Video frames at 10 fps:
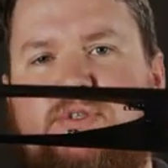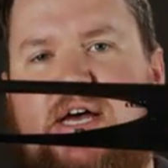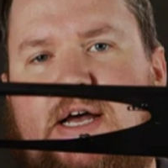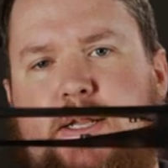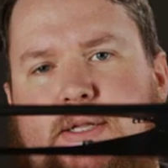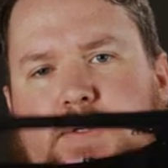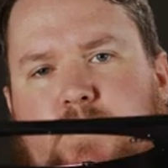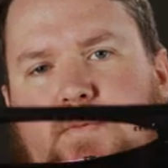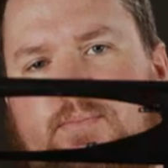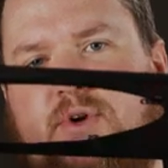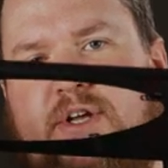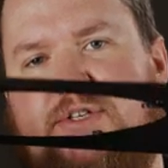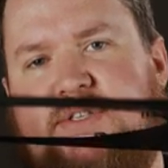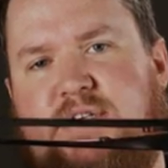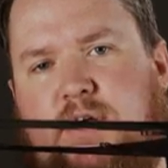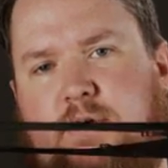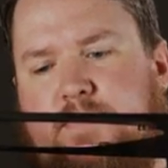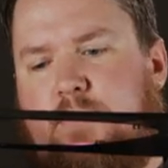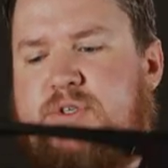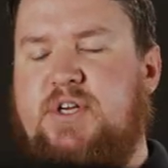tile bridge
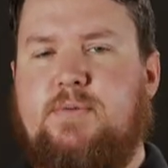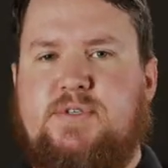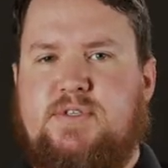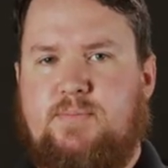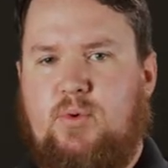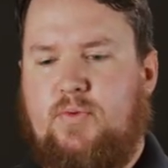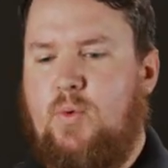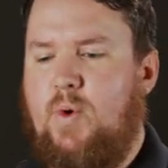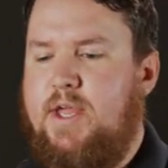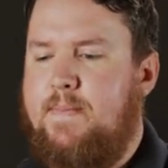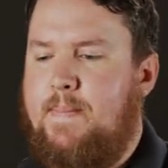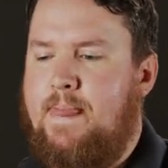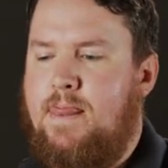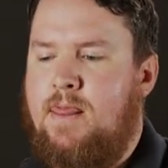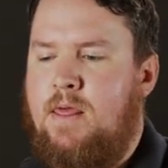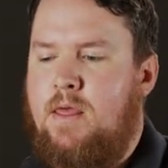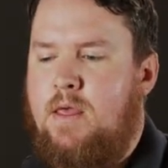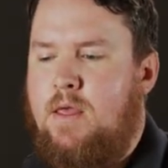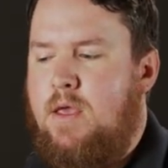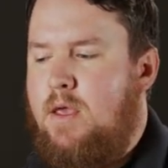itself, which helps to support the weight.
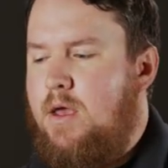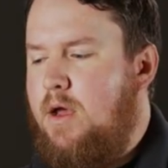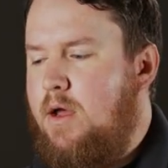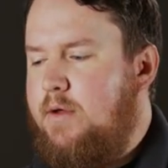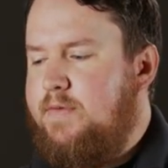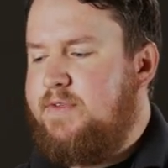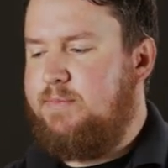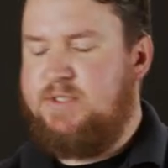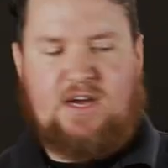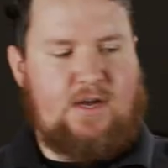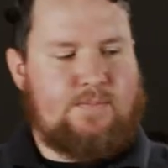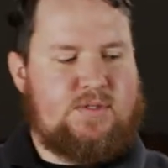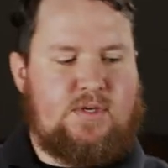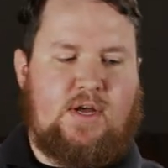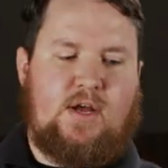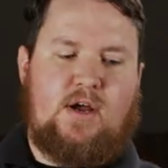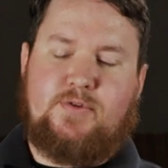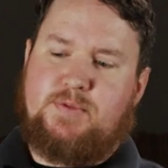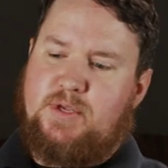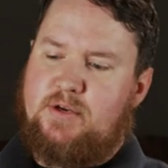Uh, sometimes uh,
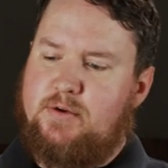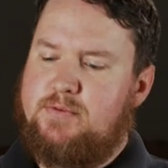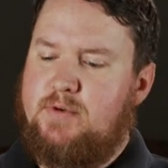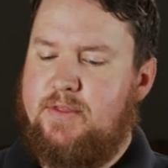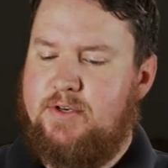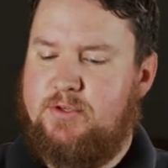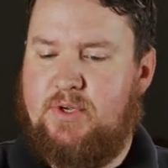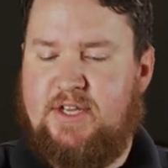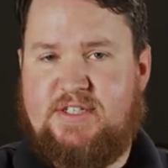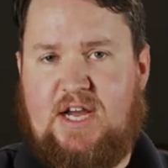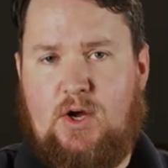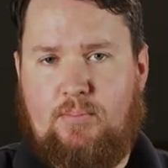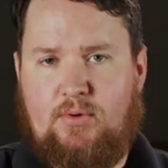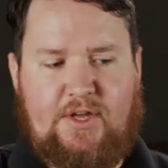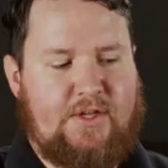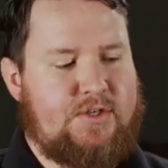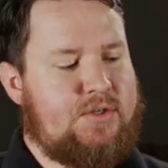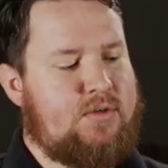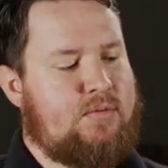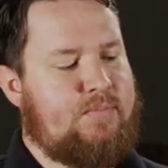other speakers, rather than doing a tile
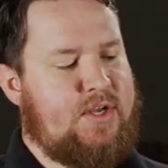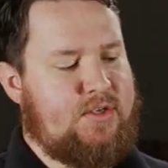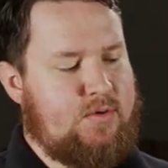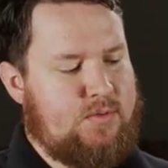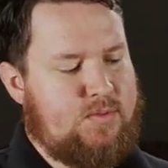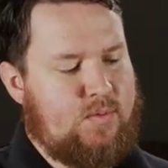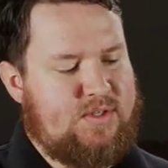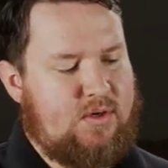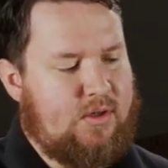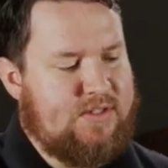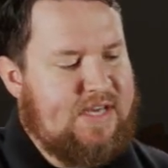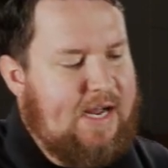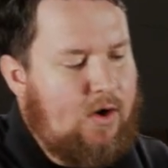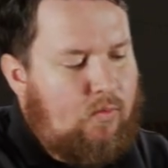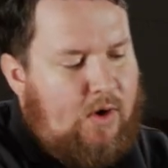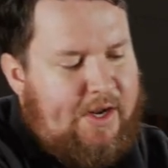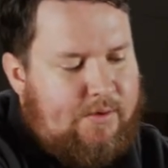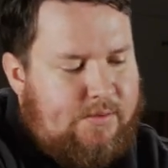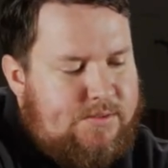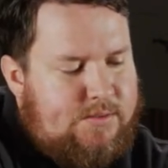bridge, may use what's called tile
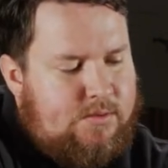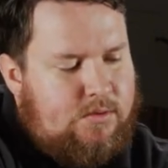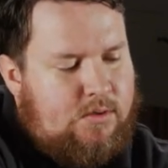rails